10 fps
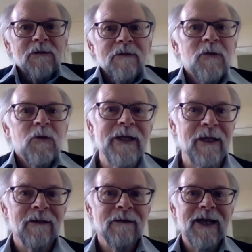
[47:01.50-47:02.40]
you're
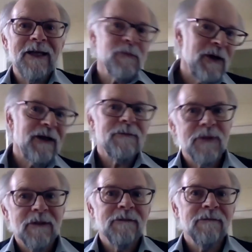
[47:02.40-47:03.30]
avoiding gas
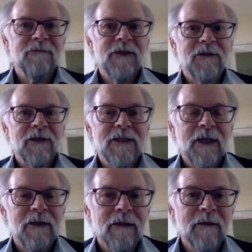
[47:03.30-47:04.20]
pipes and various
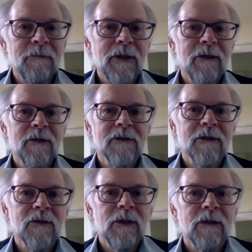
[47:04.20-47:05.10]
other
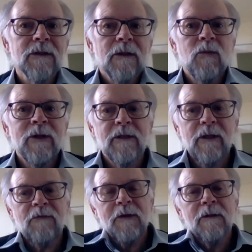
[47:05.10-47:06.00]
components as well. So once,
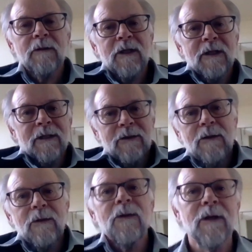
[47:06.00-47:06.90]
if you're looking at a
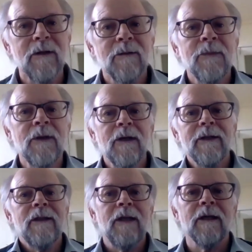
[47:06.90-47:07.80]
new home,
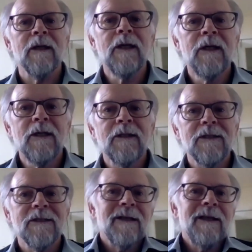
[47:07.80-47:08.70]
I think
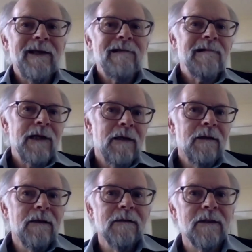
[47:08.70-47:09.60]
there's a
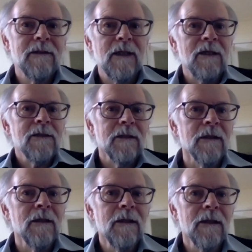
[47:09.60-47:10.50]
clearer
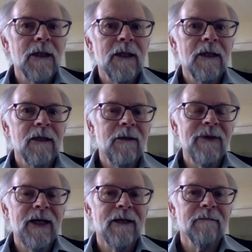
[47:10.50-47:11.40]
distinction uh,
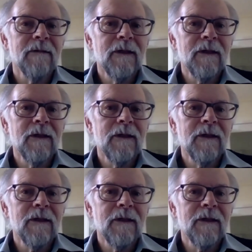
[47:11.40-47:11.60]
about